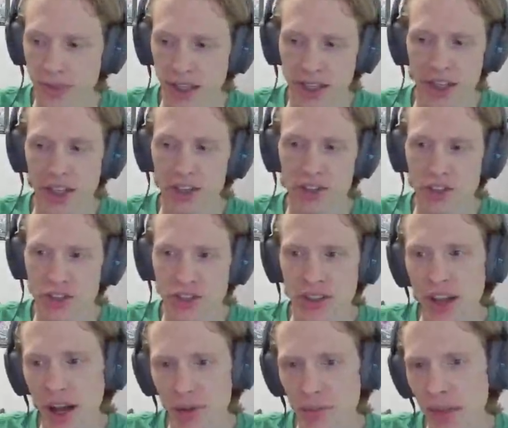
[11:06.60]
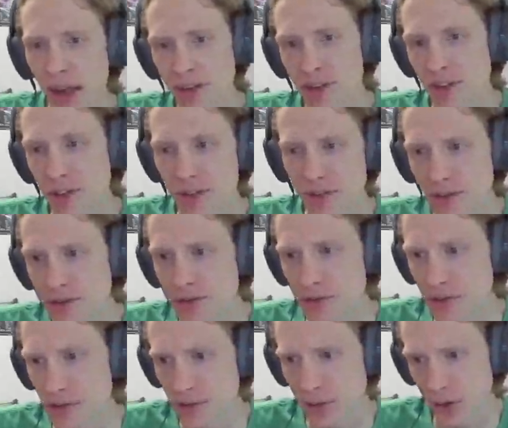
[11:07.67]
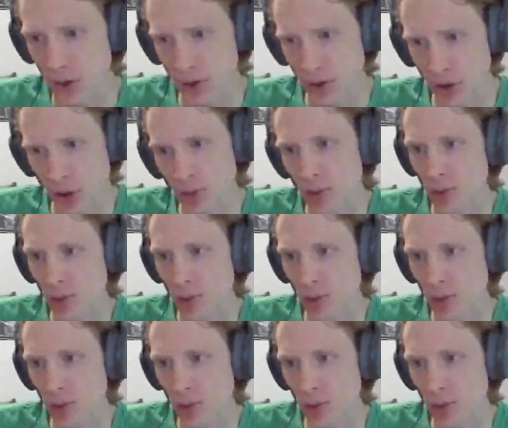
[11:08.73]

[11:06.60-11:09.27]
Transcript: It's just not meant for a group,